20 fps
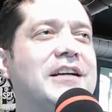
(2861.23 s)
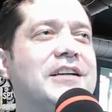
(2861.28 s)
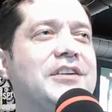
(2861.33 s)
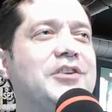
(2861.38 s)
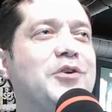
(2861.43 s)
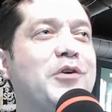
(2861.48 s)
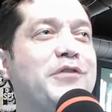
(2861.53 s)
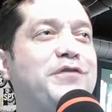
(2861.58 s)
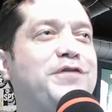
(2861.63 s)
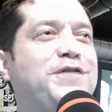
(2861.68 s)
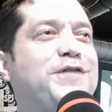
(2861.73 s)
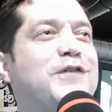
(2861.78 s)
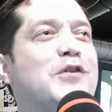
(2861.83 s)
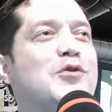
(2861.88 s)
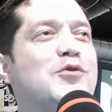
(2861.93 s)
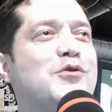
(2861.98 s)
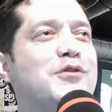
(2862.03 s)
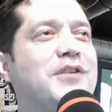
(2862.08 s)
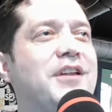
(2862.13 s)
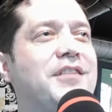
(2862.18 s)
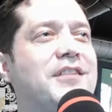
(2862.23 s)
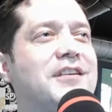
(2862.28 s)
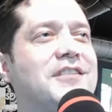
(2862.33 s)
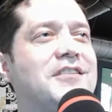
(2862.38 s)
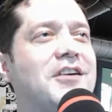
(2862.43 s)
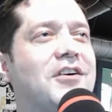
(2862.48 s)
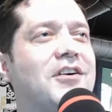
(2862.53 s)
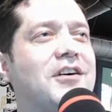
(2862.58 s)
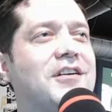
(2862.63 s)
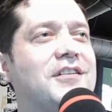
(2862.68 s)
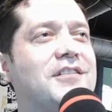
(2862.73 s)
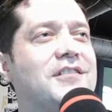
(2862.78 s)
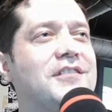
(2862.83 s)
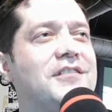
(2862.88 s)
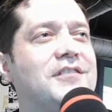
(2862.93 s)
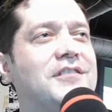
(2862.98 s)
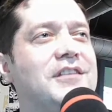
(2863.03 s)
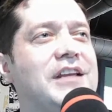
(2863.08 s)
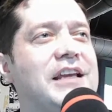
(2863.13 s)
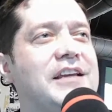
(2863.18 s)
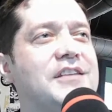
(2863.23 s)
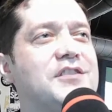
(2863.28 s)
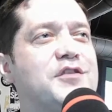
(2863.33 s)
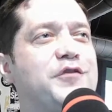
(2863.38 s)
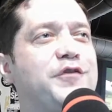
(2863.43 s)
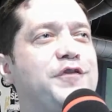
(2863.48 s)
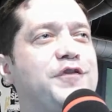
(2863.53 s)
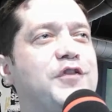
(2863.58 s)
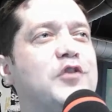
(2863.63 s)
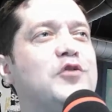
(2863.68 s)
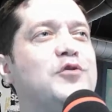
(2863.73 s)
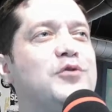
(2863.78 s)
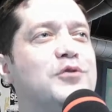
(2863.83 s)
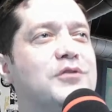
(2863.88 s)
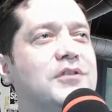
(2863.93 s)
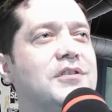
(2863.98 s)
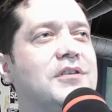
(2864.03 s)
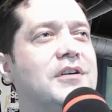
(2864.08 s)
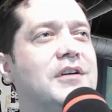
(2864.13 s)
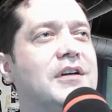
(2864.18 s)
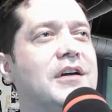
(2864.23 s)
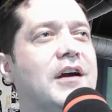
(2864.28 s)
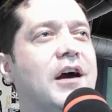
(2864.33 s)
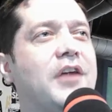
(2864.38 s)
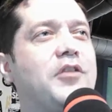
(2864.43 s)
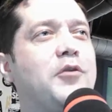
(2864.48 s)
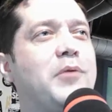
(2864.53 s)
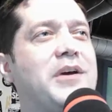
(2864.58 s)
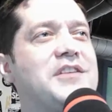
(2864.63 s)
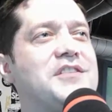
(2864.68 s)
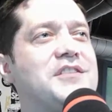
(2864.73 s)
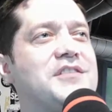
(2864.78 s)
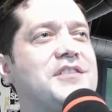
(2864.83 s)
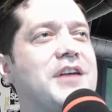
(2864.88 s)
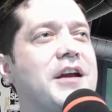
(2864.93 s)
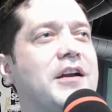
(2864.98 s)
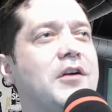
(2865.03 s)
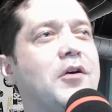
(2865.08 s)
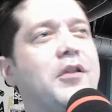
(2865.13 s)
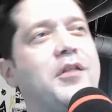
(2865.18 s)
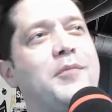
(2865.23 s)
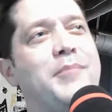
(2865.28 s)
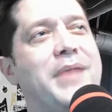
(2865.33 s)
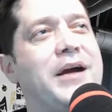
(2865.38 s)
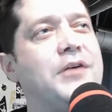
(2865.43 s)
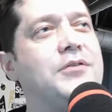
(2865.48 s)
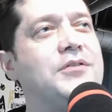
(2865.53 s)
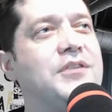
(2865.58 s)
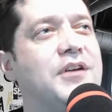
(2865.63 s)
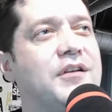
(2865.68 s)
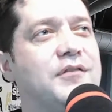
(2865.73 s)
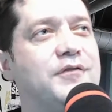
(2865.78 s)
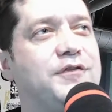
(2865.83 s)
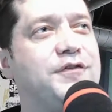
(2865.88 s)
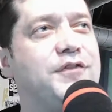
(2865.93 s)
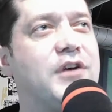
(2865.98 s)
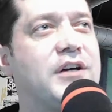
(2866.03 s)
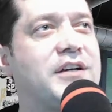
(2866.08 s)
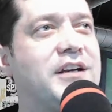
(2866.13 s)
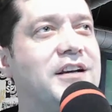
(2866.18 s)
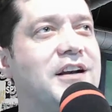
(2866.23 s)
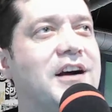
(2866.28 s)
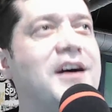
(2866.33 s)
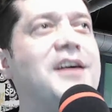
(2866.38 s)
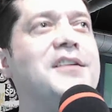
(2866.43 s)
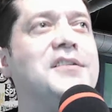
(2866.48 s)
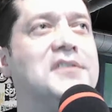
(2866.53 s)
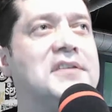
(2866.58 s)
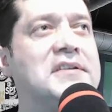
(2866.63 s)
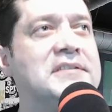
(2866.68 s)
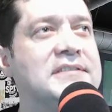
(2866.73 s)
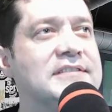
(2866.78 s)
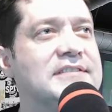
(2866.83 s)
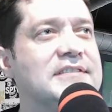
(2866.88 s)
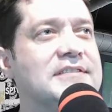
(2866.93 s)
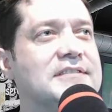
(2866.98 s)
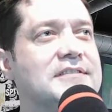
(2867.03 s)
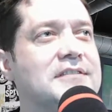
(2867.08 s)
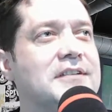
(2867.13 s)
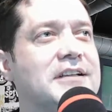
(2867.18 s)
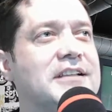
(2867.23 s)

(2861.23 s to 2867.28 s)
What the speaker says: have food and the dog needs food. Otherwise, he's got to go to the mountain and fucking hunt, right?